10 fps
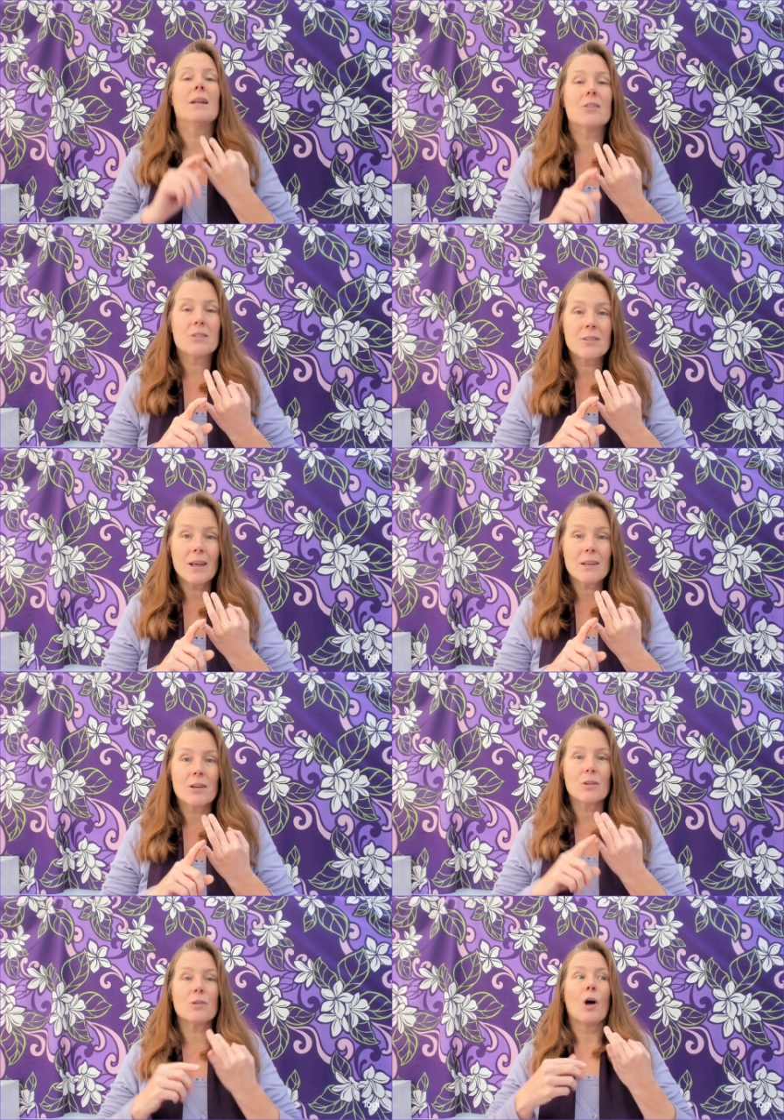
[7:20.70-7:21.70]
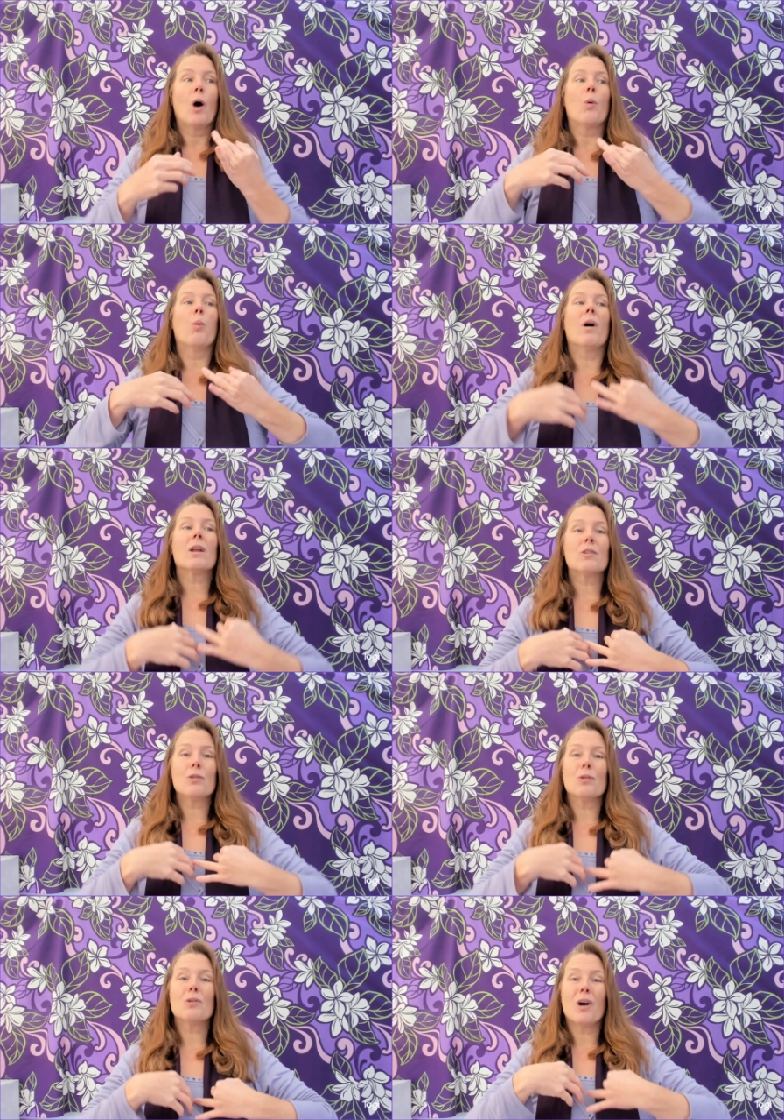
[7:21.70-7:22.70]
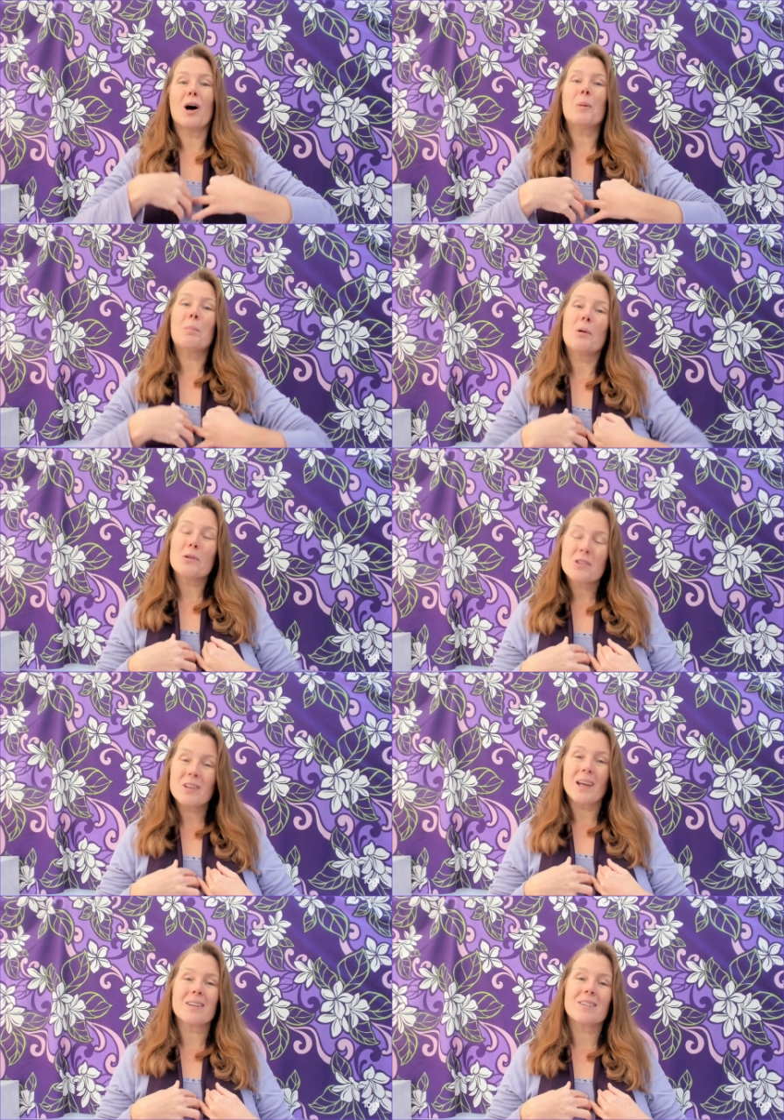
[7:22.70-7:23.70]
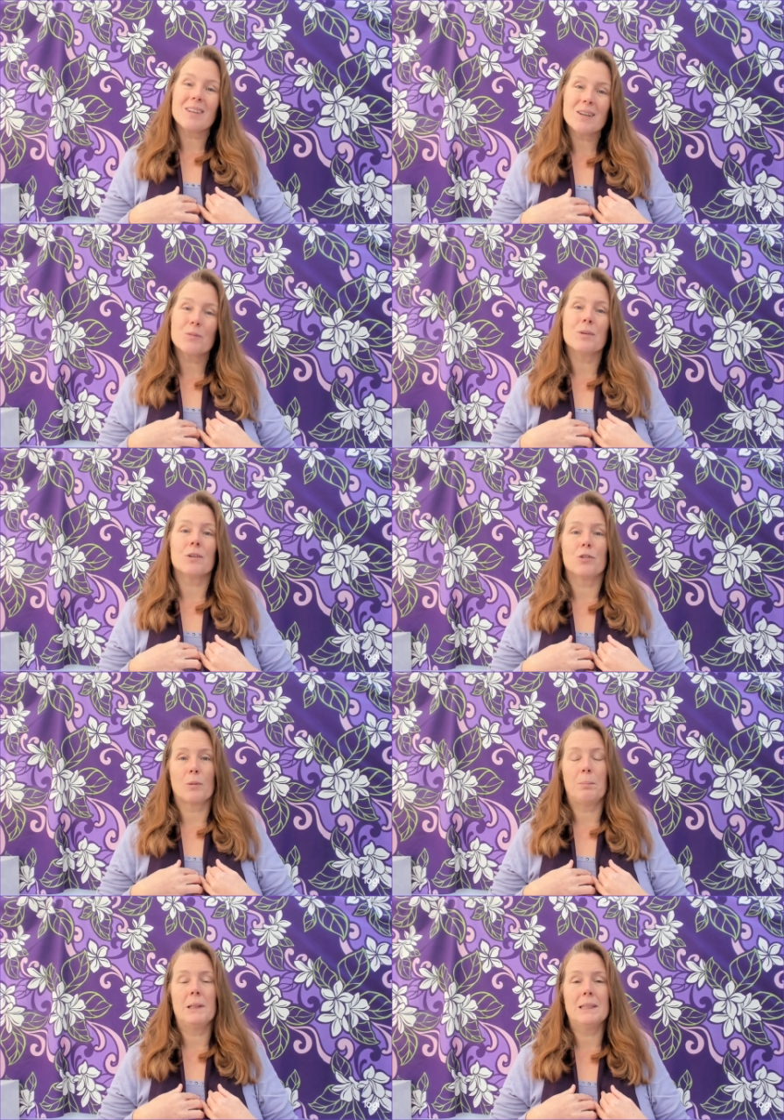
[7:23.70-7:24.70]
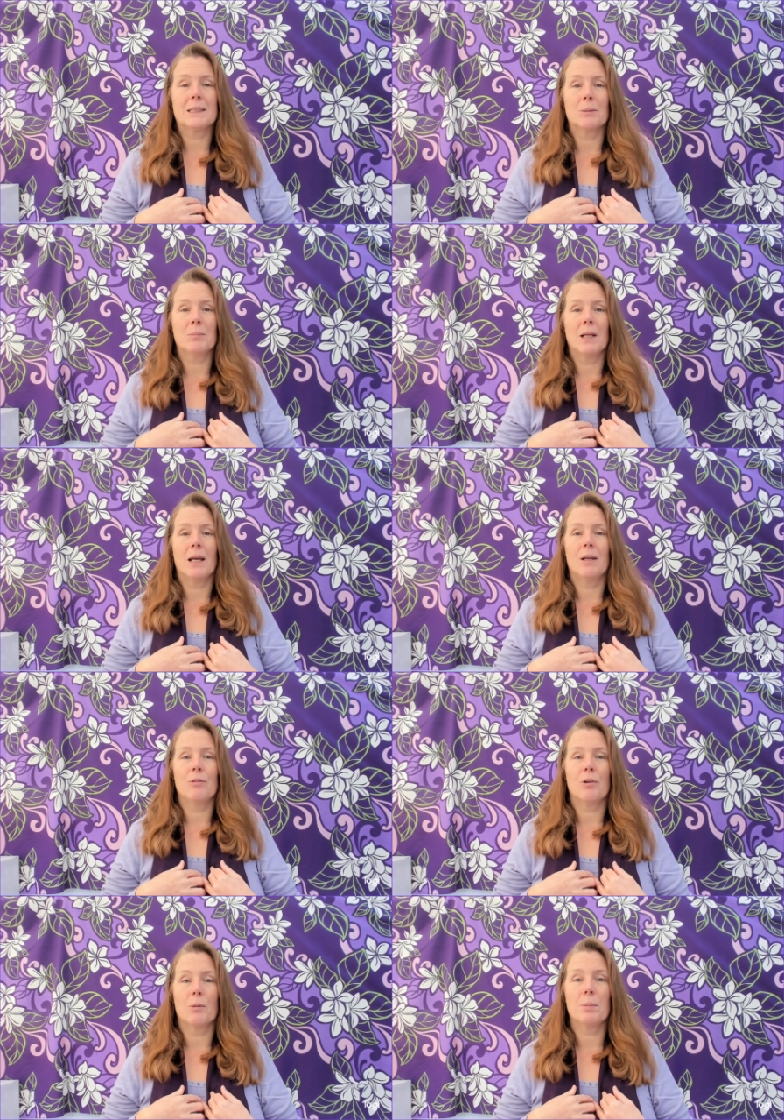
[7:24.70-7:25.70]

and second, what you are protecting with your pleasing behavior.